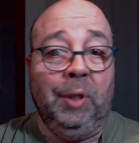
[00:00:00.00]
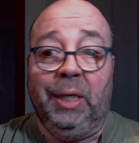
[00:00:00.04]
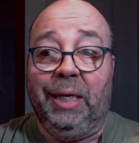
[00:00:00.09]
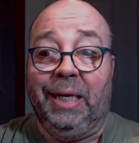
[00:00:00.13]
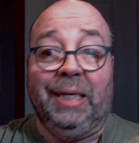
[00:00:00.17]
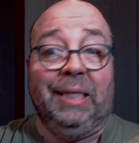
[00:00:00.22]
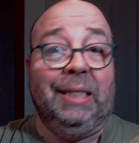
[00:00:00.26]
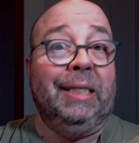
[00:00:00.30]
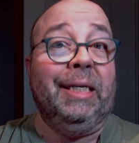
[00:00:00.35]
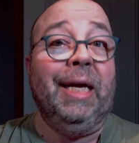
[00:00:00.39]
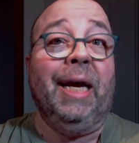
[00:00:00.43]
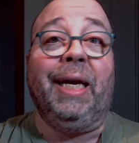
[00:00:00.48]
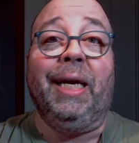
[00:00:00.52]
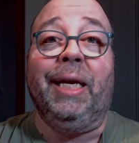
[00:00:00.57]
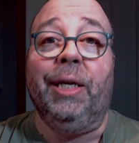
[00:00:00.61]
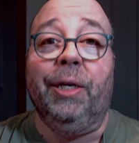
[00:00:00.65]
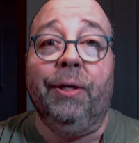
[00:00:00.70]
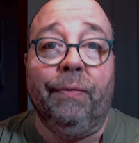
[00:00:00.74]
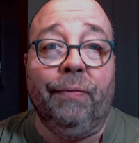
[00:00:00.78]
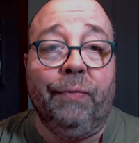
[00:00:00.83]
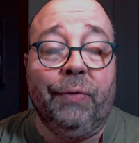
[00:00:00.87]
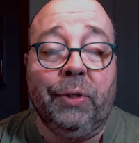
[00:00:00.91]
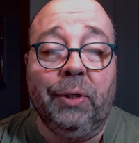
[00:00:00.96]

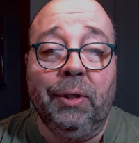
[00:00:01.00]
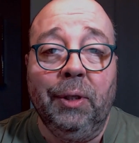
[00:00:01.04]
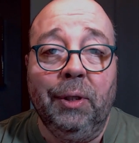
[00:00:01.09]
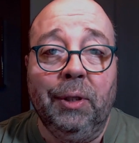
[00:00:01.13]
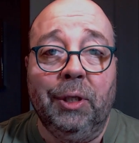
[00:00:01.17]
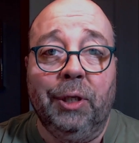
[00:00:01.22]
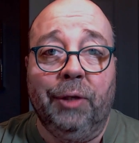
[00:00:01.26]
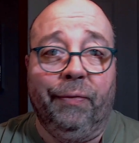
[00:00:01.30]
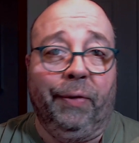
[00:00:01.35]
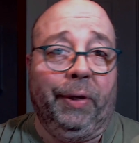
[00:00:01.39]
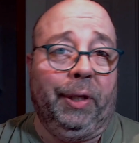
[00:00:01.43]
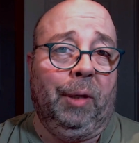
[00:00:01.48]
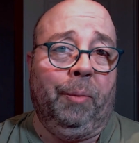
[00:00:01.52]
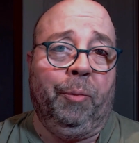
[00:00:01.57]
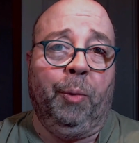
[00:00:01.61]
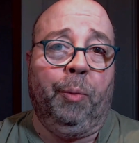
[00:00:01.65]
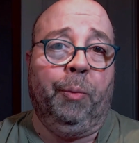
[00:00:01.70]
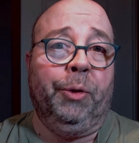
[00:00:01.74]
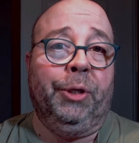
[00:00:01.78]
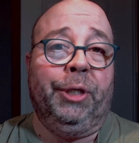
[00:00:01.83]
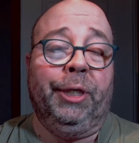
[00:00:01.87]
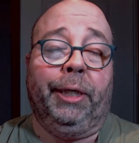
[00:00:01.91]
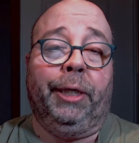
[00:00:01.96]
Executives develop a
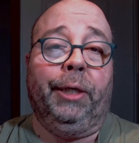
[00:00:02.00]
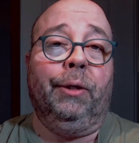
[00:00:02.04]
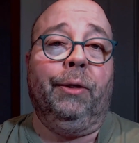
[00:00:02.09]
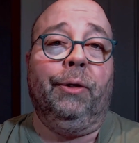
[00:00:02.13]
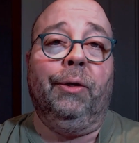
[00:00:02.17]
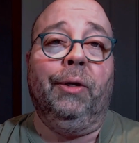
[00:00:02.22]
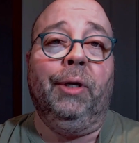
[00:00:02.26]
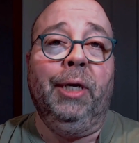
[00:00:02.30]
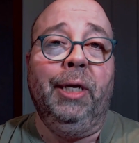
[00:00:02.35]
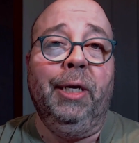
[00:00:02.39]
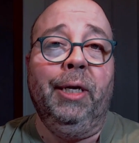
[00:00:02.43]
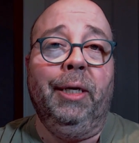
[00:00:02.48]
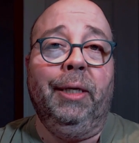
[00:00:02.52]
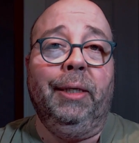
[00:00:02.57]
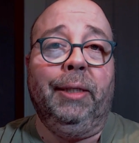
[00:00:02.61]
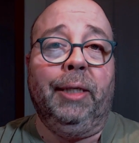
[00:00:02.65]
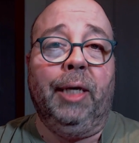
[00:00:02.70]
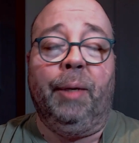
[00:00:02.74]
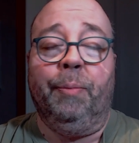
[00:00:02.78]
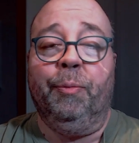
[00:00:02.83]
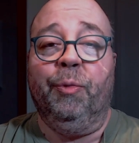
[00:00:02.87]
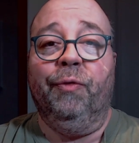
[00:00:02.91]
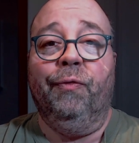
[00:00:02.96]
particular
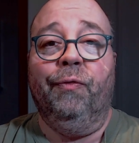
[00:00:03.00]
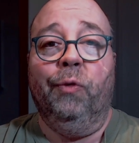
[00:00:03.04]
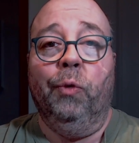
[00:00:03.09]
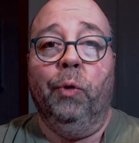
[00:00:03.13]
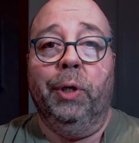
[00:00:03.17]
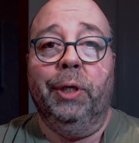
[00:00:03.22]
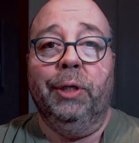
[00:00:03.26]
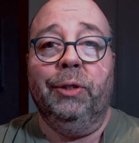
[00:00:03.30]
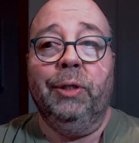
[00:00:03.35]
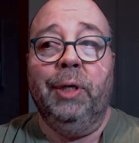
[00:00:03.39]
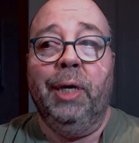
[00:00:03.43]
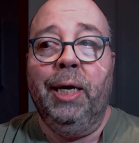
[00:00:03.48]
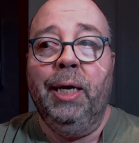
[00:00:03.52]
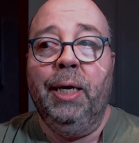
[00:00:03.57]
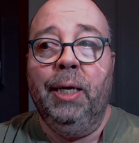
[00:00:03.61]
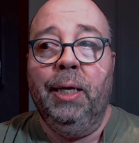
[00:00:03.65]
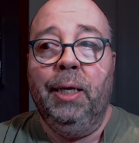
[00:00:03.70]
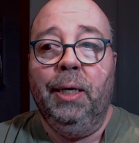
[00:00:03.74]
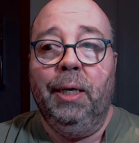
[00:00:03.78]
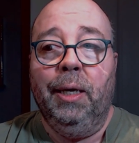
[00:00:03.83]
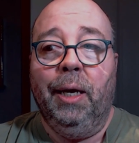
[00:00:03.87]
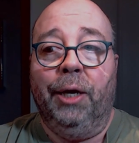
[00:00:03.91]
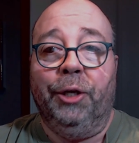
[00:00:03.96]
type of voice.
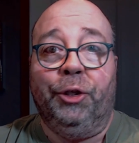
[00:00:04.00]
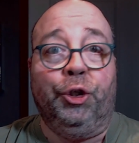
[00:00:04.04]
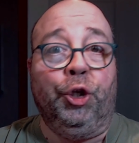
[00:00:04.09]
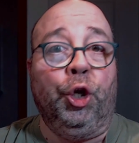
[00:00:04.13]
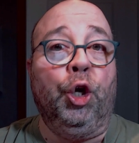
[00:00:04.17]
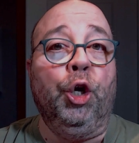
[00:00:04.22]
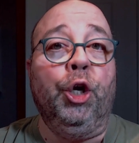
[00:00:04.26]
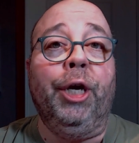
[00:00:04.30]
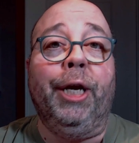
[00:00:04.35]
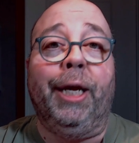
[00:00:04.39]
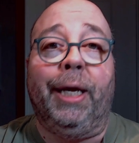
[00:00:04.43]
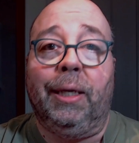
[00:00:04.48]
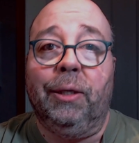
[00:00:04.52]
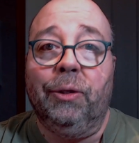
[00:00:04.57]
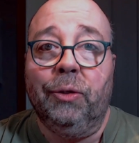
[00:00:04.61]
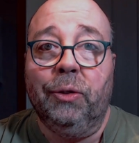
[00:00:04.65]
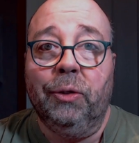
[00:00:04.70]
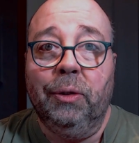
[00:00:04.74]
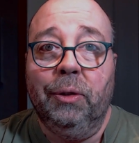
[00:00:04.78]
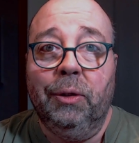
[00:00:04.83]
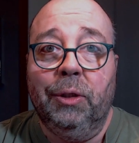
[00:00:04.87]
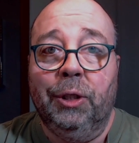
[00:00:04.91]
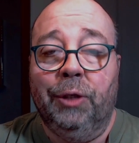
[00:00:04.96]

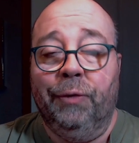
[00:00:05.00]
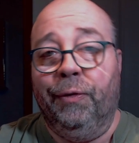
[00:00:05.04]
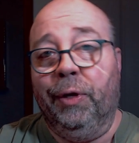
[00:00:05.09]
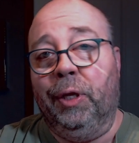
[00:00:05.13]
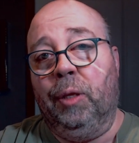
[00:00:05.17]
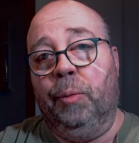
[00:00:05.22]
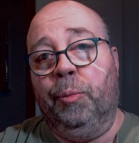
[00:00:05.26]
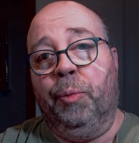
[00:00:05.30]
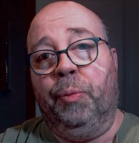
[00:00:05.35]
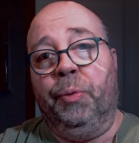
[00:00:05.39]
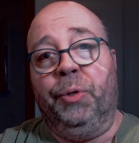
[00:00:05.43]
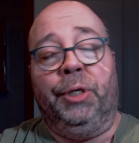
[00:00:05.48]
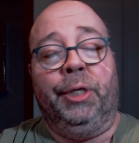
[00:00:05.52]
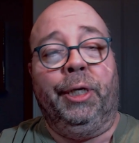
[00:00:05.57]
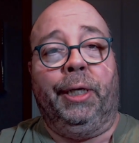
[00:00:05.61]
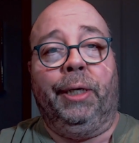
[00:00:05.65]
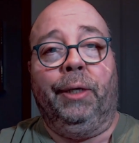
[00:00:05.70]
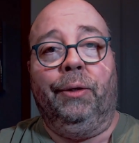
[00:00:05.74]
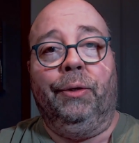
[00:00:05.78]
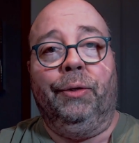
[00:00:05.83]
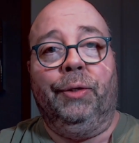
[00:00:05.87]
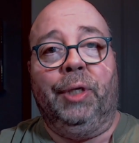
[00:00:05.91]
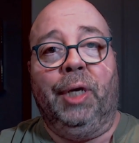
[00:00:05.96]
Attorneys develop a
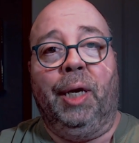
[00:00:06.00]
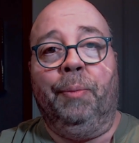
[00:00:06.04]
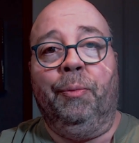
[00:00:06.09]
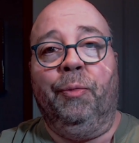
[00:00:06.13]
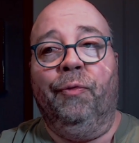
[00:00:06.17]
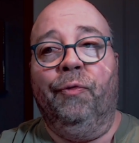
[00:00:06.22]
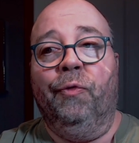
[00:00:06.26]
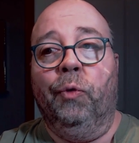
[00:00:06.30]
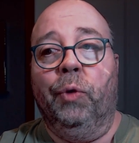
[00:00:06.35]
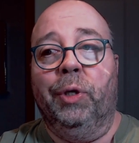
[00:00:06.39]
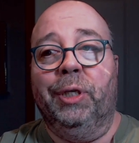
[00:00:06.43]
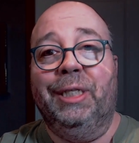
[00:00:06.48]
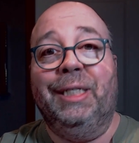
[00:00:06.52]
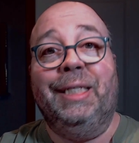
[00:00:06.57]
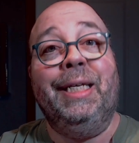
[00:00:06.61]
particular type of voice.